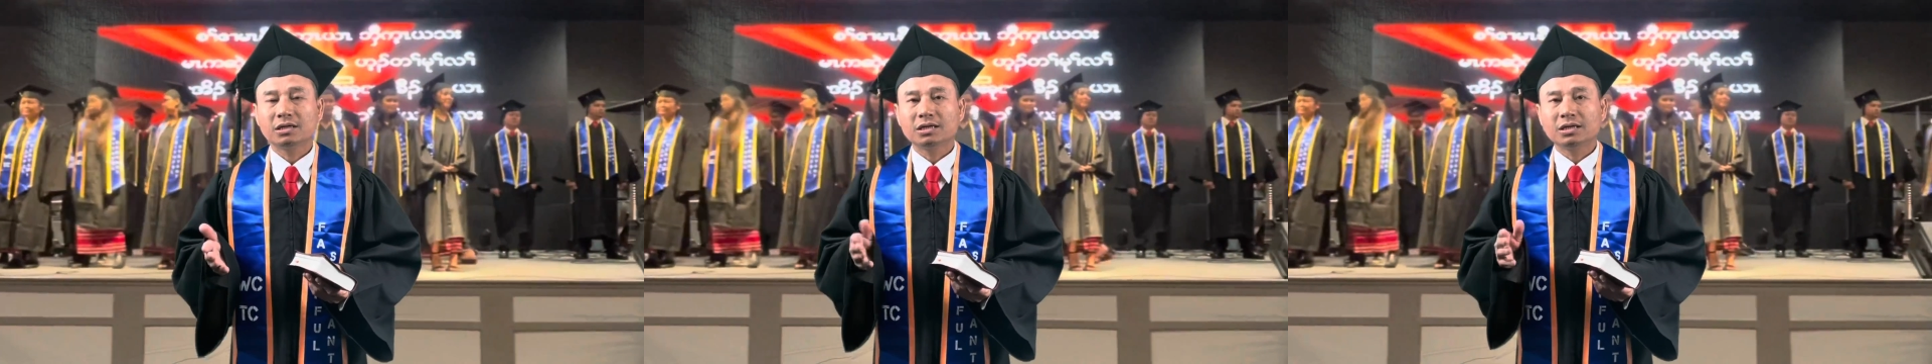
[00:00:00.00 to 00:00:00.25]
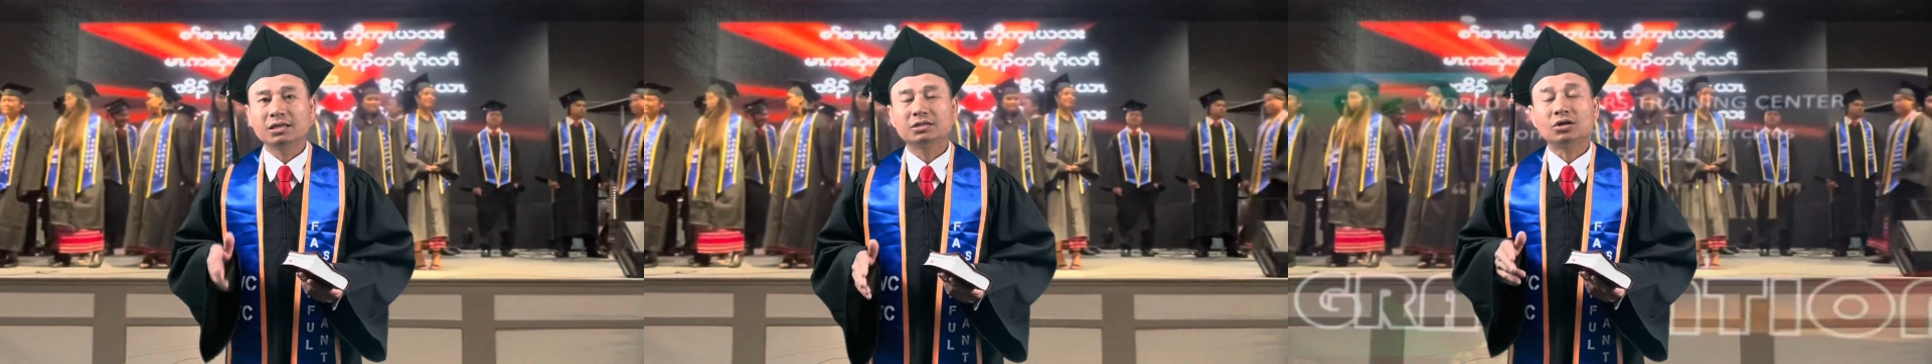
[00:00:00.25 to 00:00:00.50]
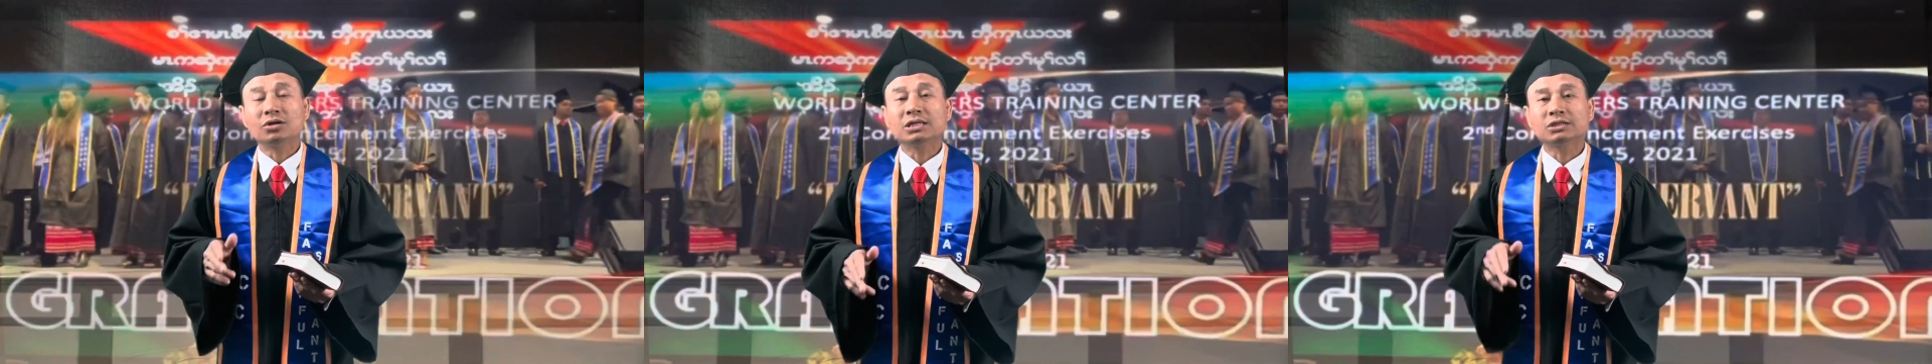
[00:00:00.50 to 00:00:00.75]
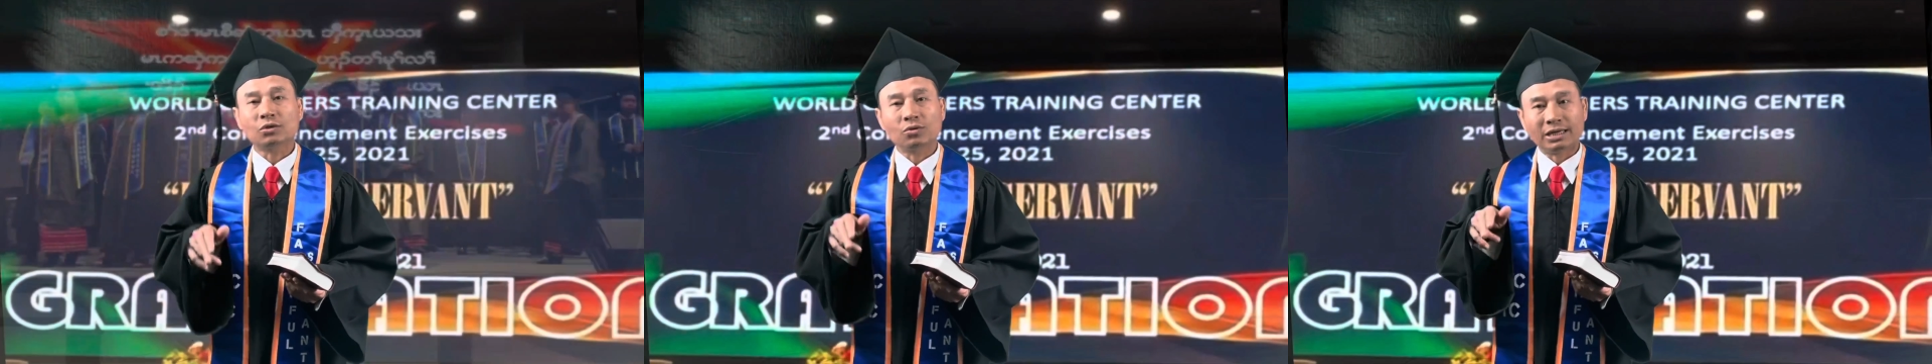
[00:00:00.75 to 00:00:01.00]
he saw
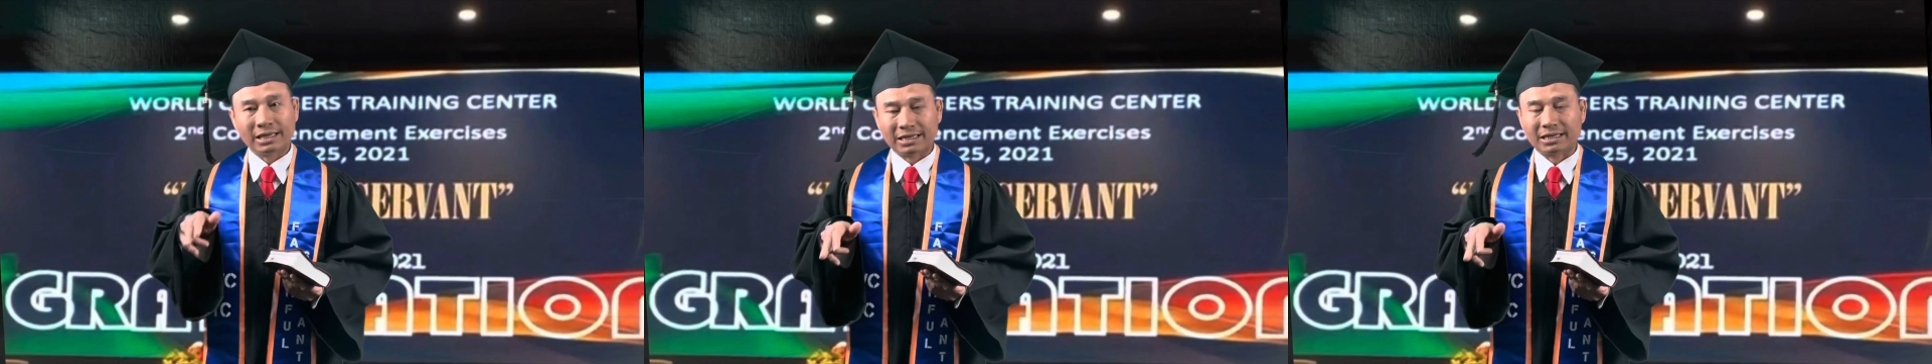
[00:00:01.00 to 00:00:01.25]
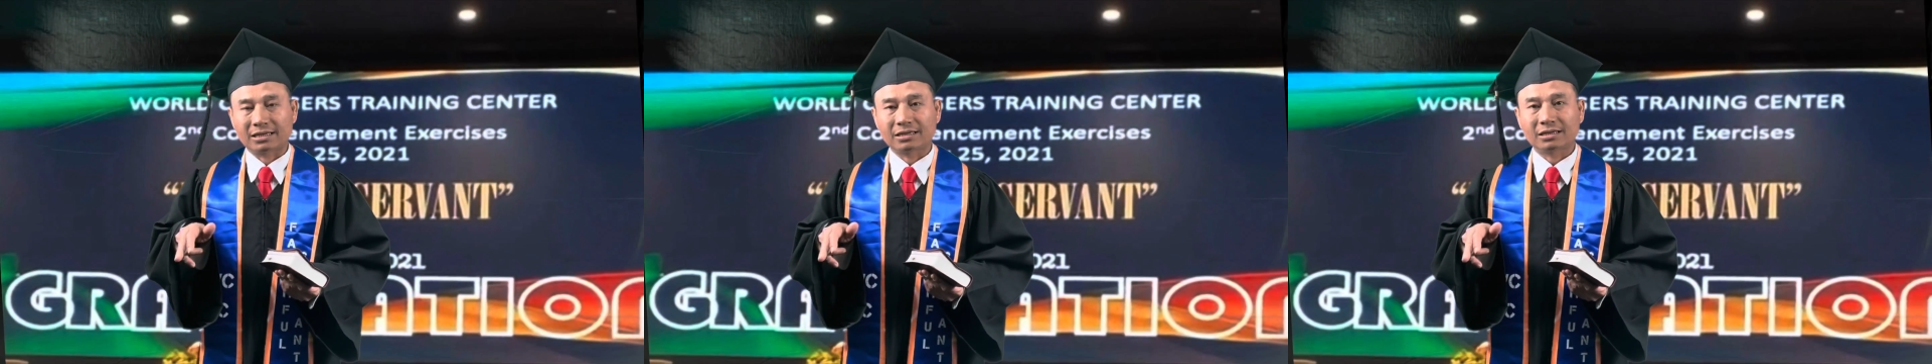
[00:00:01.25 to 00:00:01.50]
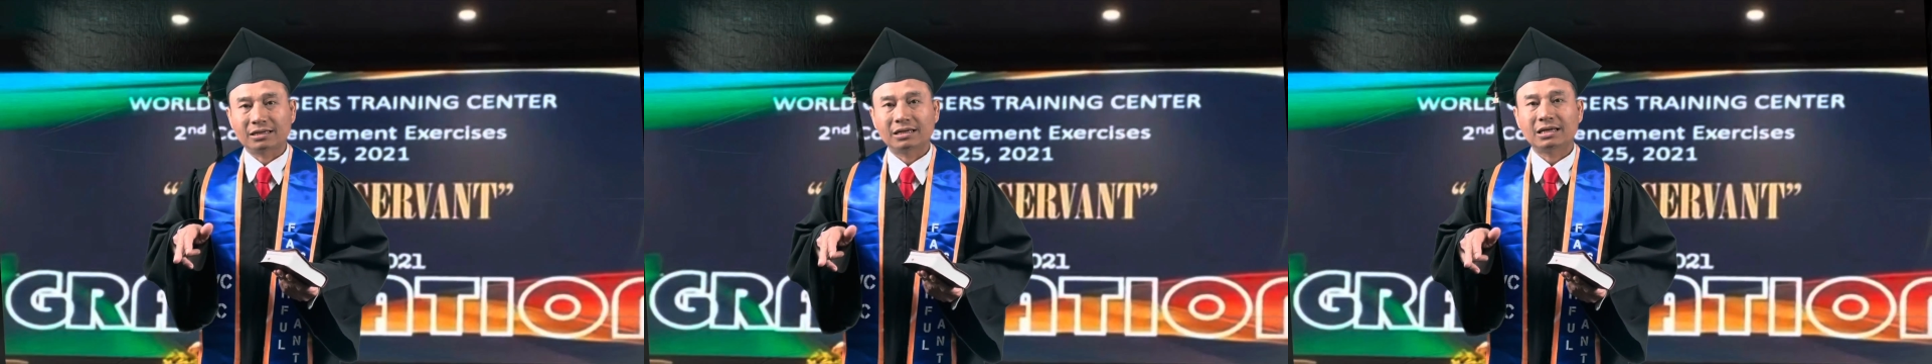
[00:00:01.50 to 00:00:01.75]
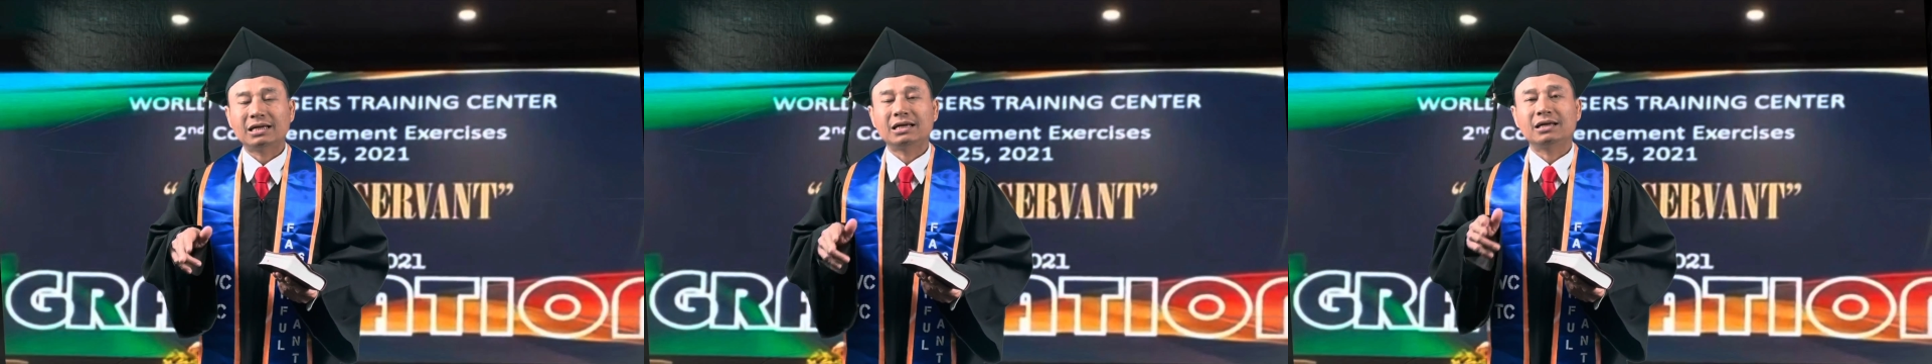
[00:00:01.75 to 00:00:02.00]
his own land
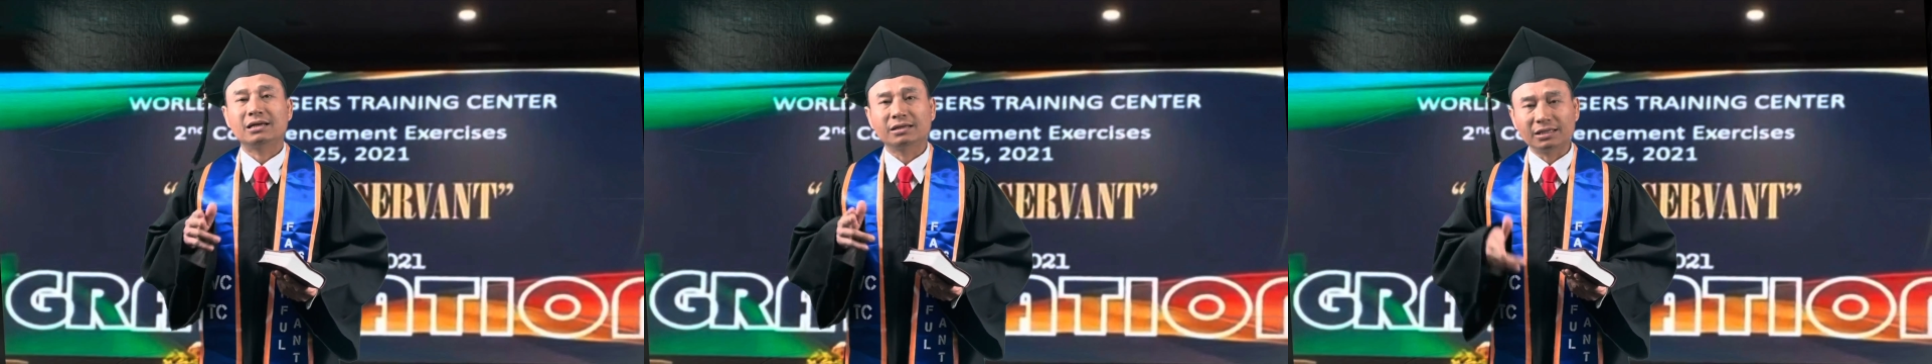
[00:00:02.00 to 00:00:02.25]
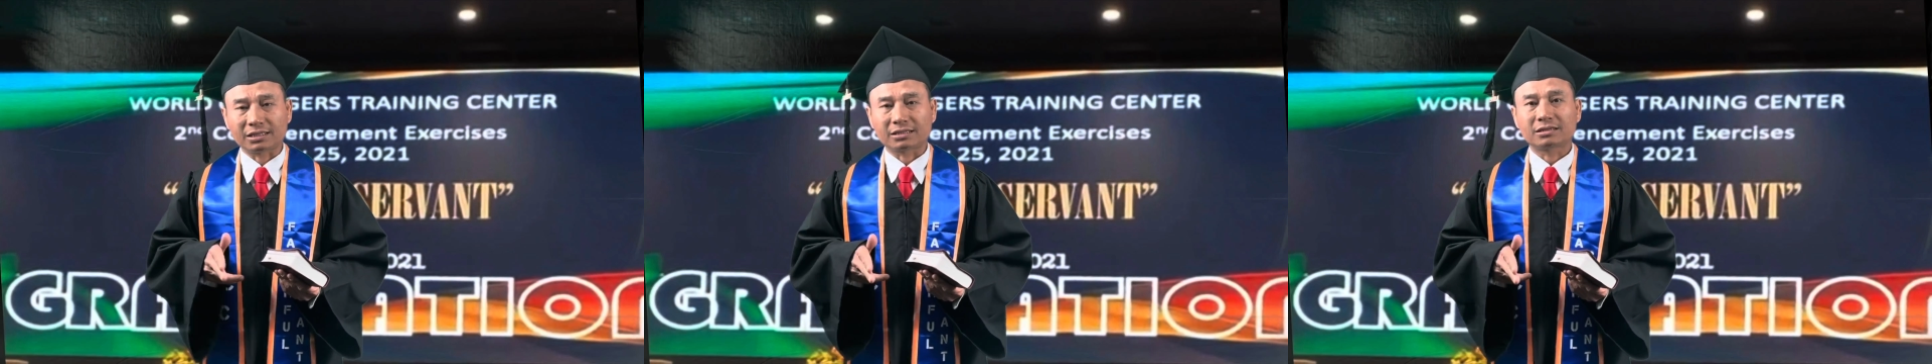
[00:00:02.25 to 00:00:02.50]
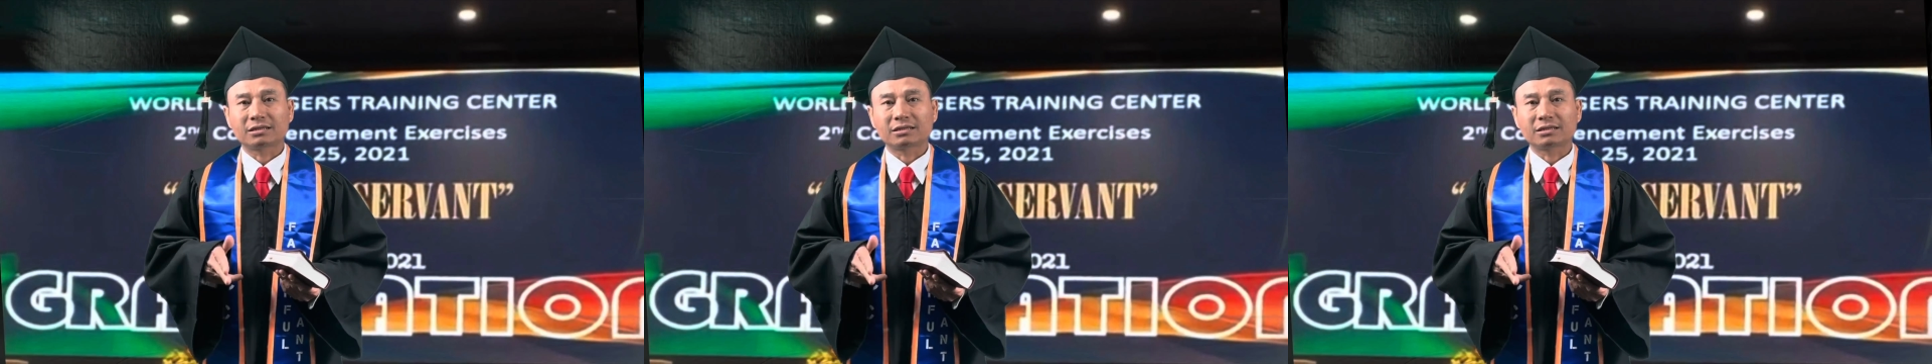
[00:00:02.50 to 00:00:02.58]
and need